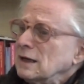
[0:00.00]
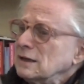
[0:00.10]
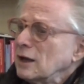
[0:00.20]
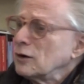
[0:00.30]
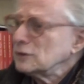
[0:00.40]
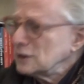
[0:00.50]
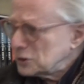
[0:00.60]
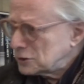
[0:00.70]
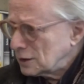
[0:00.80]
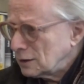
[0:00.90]
Now
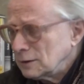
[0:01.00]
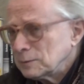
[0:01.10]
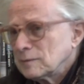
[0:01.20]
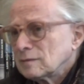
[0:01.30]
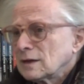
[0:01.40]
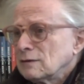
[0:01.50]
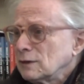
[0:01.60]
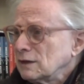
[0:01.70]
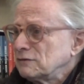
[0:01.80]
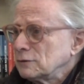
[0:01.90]
digitally,
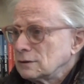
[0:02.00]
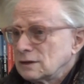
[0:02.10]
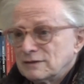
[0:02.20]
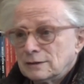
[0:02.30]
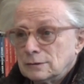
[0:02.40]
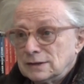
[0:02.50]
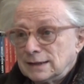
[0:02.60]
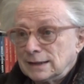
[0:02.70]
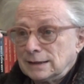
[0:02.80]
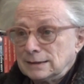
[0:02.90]
when I photograph, I go
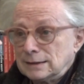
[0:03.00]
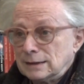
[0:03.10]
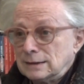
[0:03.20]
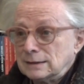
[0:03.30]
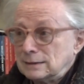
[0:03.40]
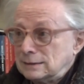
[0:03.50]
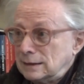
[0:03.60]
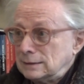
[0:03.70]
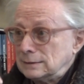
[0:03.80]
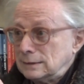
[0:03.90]

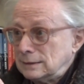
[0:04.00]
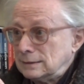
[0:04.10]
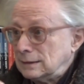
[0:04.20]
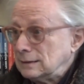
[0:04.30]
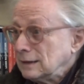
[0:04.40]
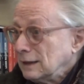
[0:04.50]
ta-ta-ta-ta-ta-ta-ta-ta-ta,